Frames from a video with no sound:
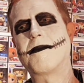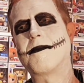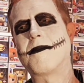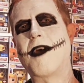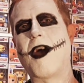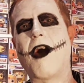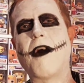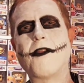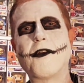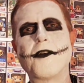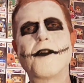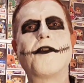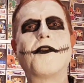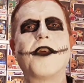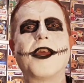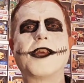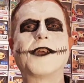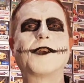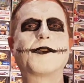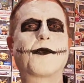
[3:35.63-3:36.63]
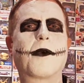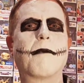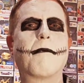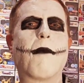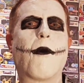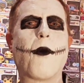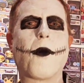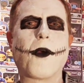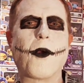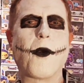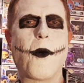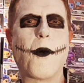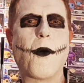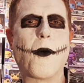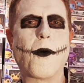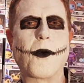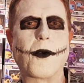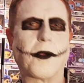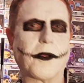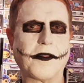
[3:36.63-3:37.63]
other things were more
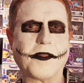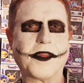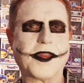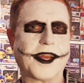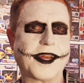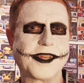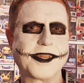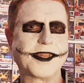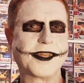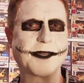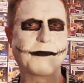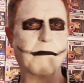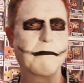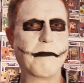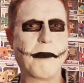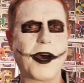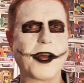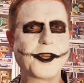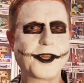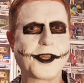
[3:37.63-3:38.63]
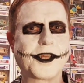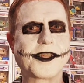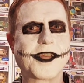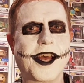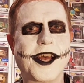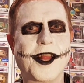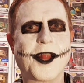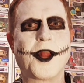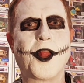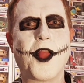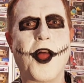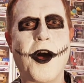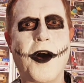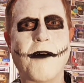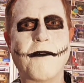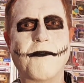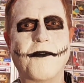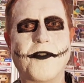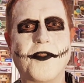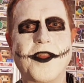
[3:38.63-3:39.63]
horror than this. As much as I
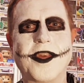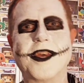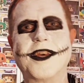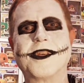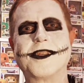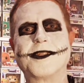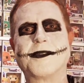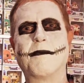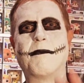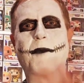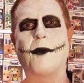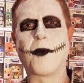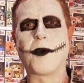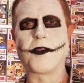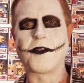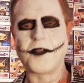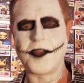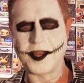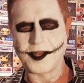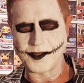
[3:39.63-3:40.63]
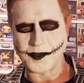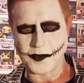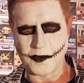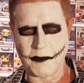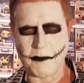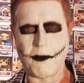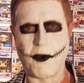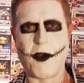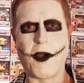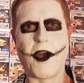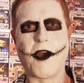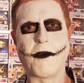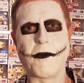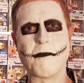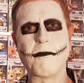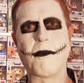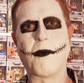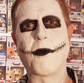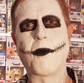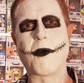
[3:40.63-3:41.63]
love this, more things were
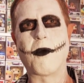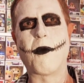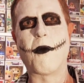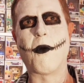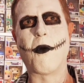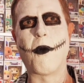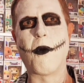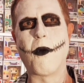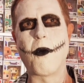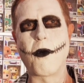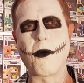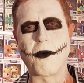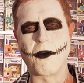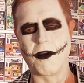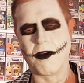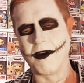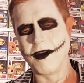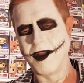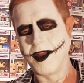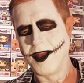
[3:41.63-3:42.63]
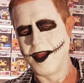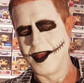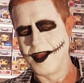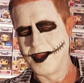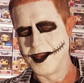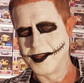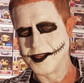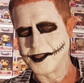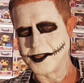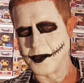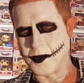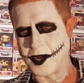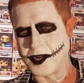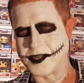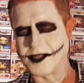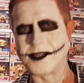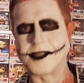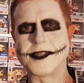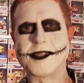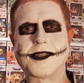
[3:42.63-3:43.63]
more horror. So I
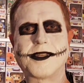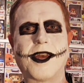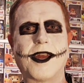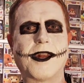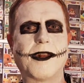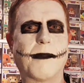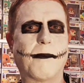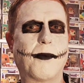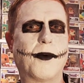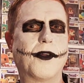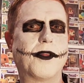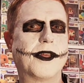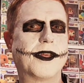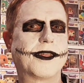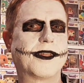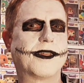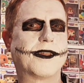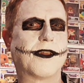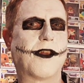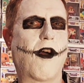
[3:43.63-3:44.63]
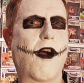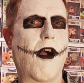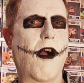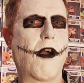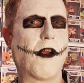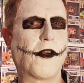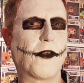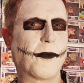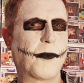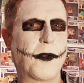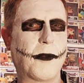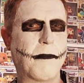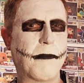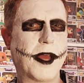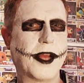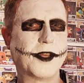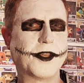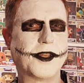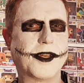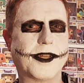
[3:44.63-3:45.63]
just decided to put this as an honorable
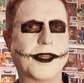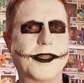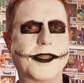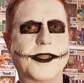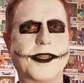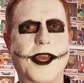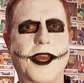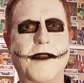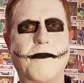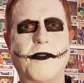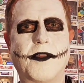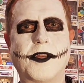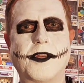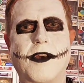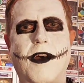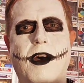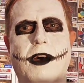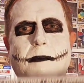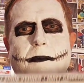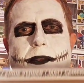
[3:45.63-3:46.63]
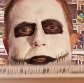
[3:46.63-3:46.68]
mention instead of the top